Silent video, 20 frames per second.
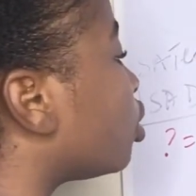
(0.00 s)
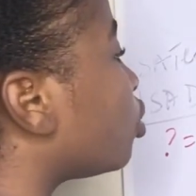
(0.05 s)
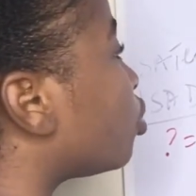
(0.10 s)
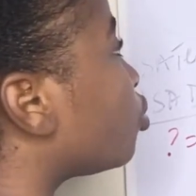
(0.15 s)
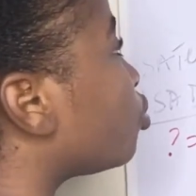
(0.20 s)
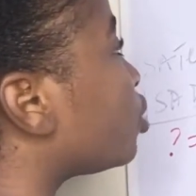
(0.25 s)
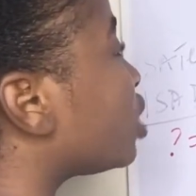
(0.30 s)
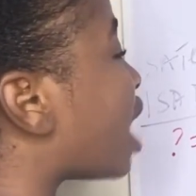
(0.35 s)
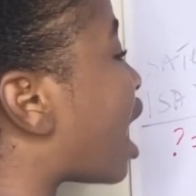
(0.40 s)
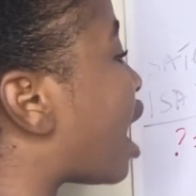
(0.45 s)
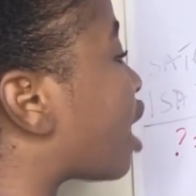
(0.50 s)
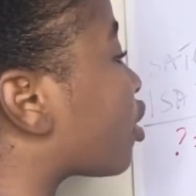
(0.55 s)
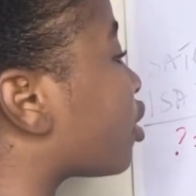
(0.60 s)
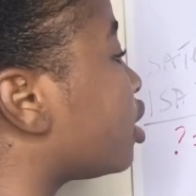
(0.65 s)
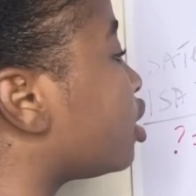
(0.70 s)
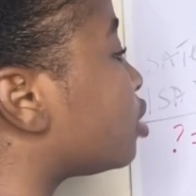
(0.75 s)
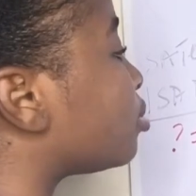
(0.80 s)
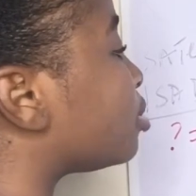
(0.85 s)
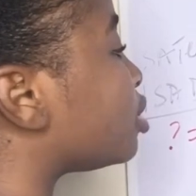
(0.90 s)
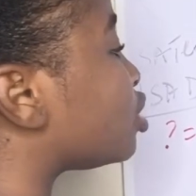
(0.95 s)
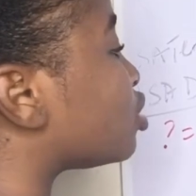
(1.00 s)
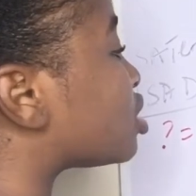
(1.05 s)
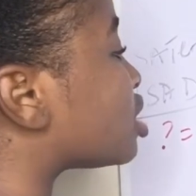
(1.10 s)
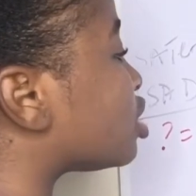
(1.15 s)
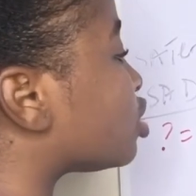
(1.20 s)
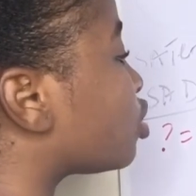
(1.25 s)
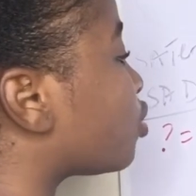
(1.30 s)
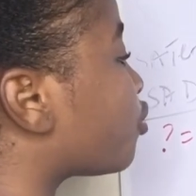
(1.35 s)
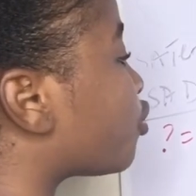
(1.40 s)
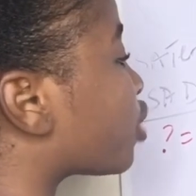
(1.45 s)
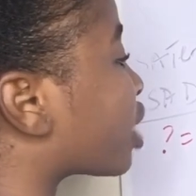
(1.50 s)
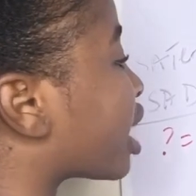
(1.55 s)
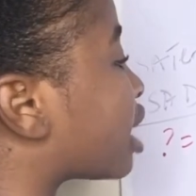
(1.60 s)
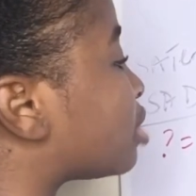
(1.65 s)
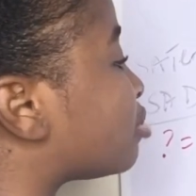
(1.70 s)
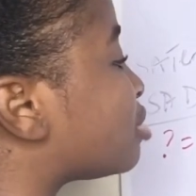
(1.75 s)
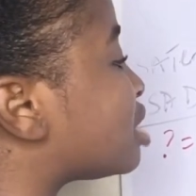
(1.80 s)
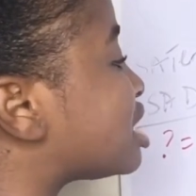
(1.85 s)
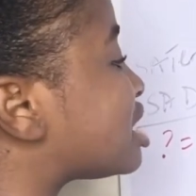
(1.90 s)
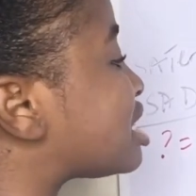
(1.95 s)
we are going to be using, don't forget, the
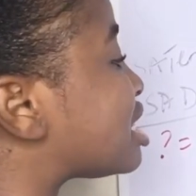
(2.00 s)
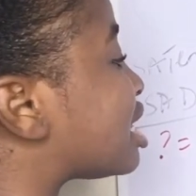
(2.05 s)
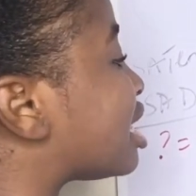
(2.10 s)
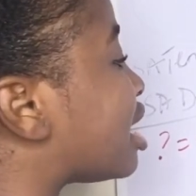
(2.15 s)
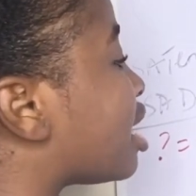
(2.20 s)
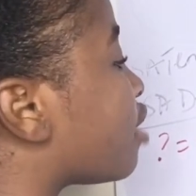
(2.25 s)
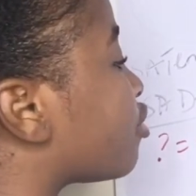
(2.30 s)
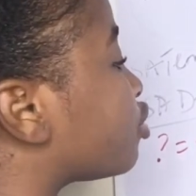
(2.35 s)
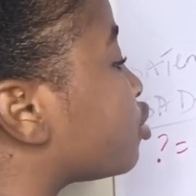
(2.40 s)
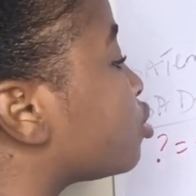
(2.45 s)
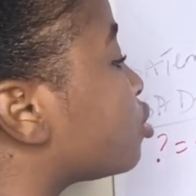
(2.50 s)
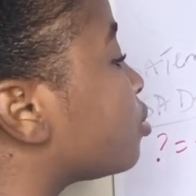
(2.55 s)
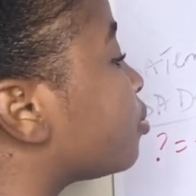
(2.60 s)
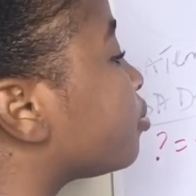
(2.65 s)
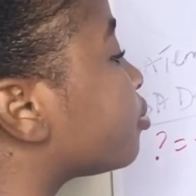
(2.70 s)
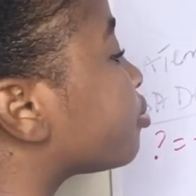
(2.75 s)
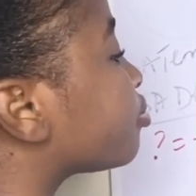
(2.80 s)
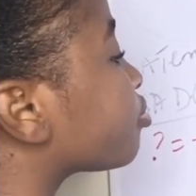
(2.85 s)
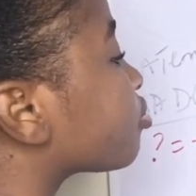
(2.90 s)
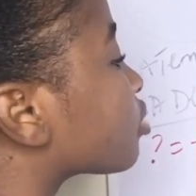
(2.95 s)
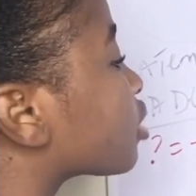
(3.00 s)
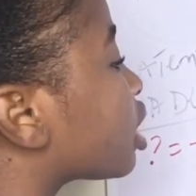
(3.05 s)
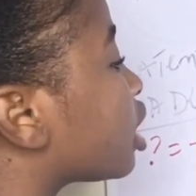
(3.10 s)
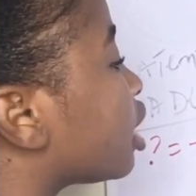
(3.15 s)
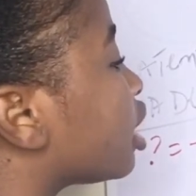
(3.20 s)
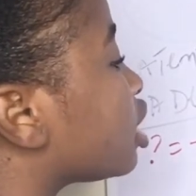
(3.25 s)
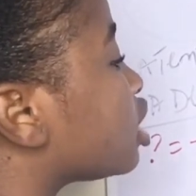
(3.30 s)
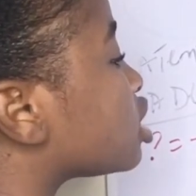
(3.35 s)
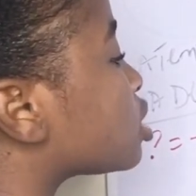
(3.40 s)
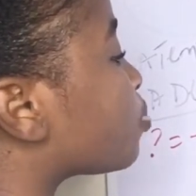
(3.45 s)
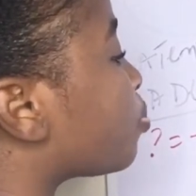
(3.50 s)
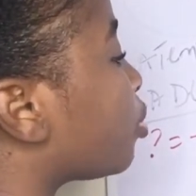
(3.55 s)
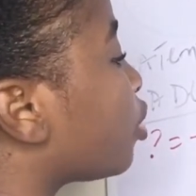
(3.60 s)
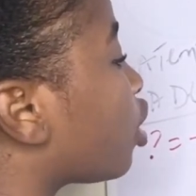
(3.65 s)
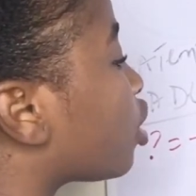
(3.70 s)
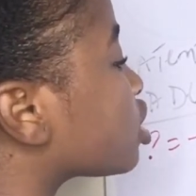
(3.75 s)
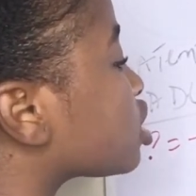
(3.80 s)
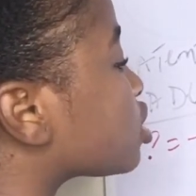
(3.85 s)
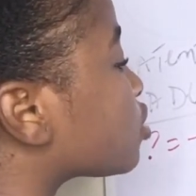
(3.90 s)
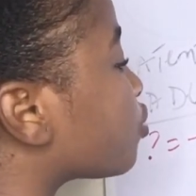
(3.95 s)
mean sea level is
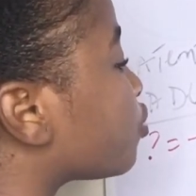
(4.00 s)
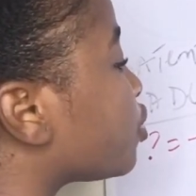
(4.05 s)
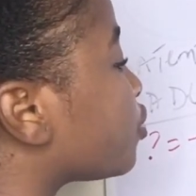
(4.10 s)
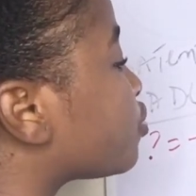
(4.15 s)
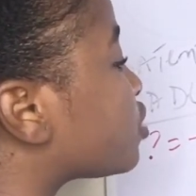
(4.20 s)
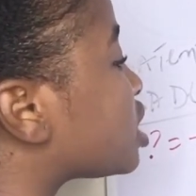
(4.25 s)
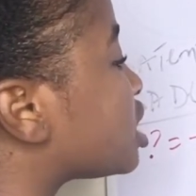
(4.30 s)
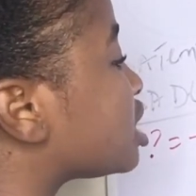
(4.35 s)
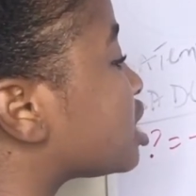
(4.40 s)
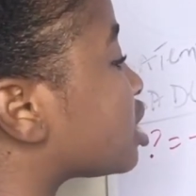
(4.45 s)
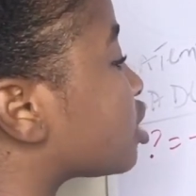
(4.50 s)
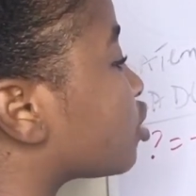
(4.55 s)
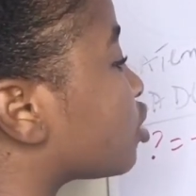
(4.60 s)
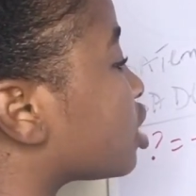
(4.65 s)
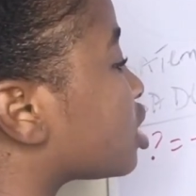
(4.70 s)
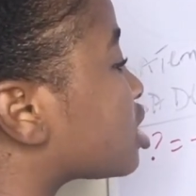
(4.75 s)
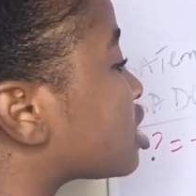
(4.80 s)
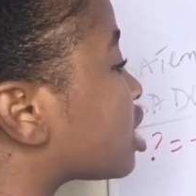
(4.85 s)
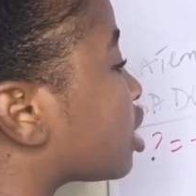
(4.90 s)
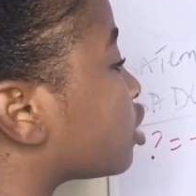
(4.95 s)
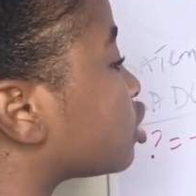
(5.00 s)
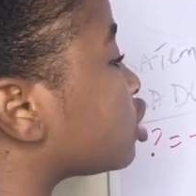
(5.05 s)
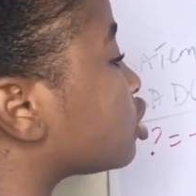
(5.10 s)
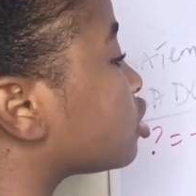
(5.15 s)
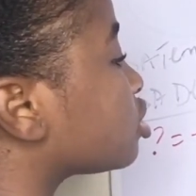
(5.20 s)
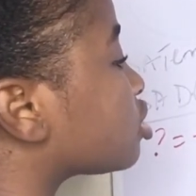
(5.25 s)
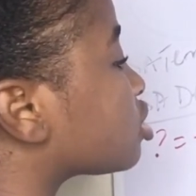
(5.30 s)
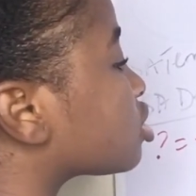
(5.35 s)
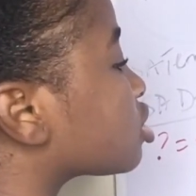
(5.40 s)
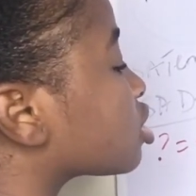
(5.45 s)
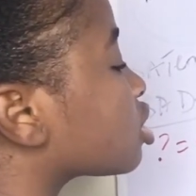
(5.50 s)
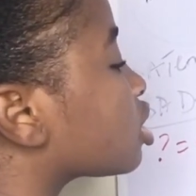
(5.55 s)
plus 15 degrees Celsius